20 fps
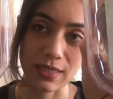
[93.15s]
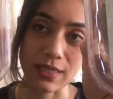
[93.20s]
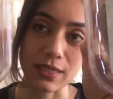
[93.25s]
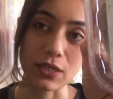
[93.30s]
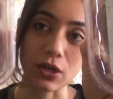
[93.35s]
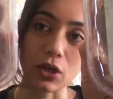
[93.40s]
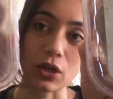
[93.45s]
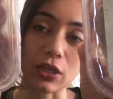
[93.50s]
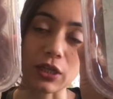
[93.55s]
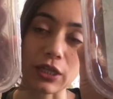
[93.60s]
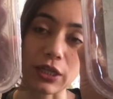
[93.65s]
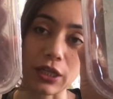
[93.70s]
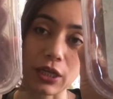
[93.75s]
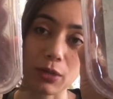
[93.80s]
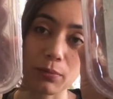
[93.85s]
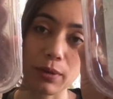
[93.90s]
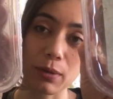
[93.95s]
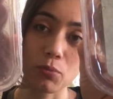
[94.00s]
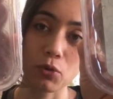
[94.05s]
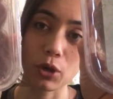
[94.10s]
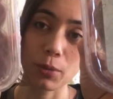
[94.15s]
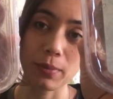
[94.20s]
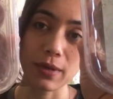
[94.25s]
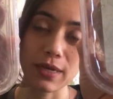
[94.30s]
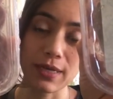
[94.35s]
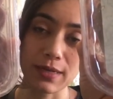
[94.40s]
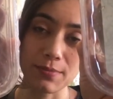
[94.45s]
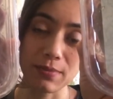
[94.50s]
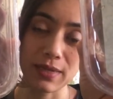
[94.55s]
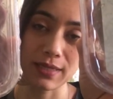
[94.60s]
These are a little bit more
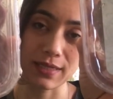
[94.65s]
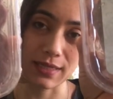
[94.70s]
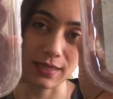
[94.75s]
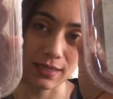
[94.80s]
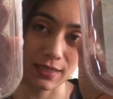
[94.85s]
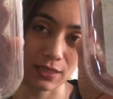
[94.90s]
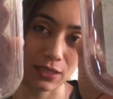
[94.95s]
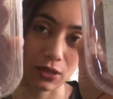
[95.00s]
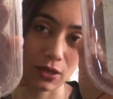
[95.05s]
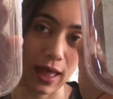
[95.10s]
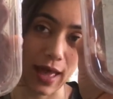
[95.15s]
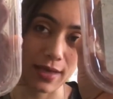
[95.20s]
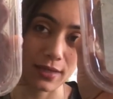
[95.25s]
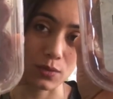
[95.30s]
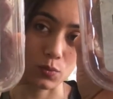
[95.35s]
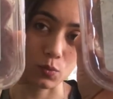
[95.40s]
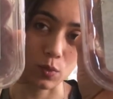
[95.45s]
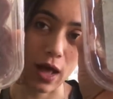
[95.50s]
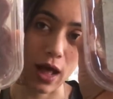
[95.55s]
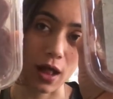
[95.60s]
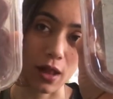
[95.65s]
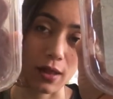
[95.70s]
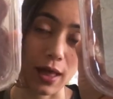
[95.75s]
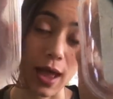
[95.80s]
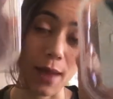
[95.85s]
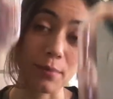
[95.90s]
medicinal as well.